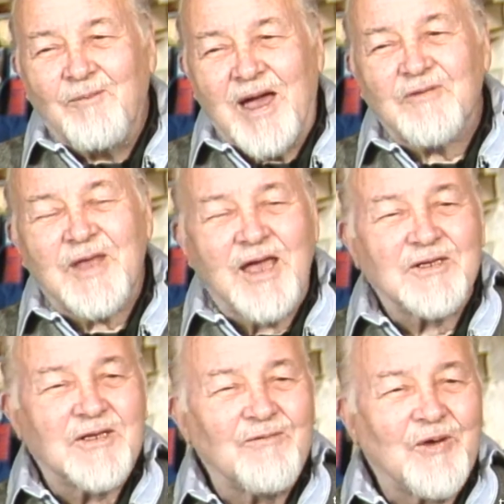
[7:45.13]
Mouth
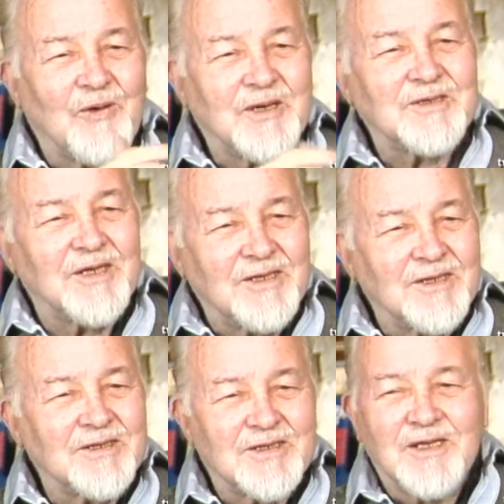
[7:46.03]
action, of course,
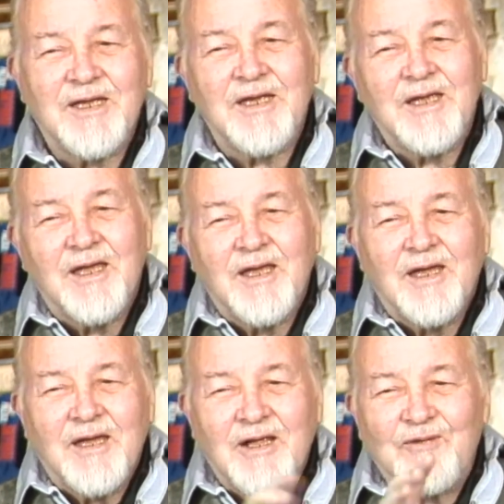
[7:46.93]
is the
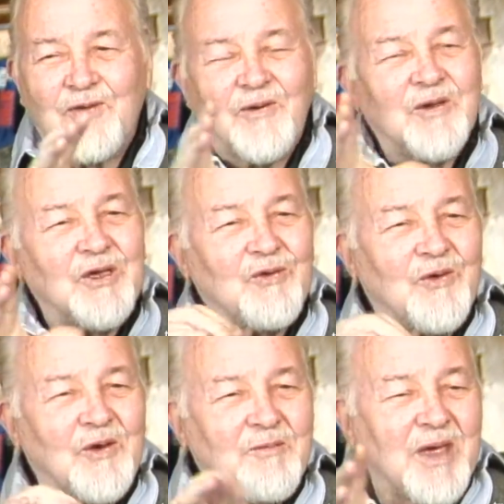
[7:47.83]
drawing you
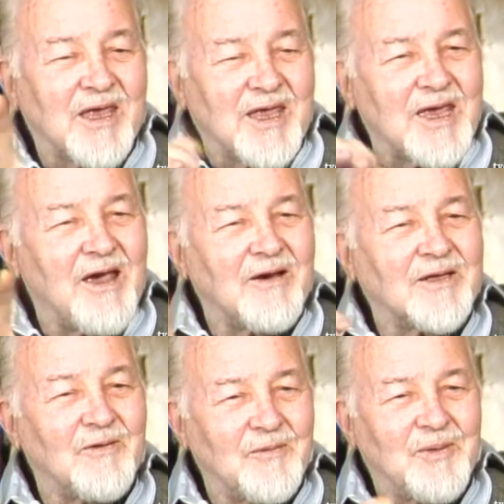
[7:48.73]
do to make a
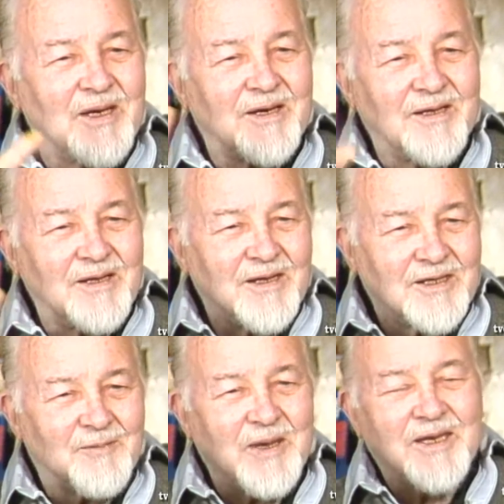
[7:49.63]
character appear to
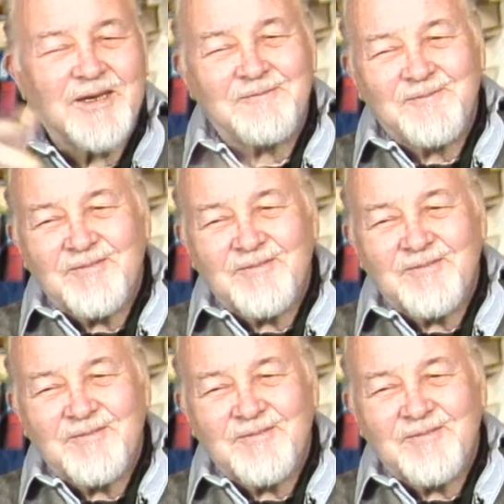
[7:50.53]
speak.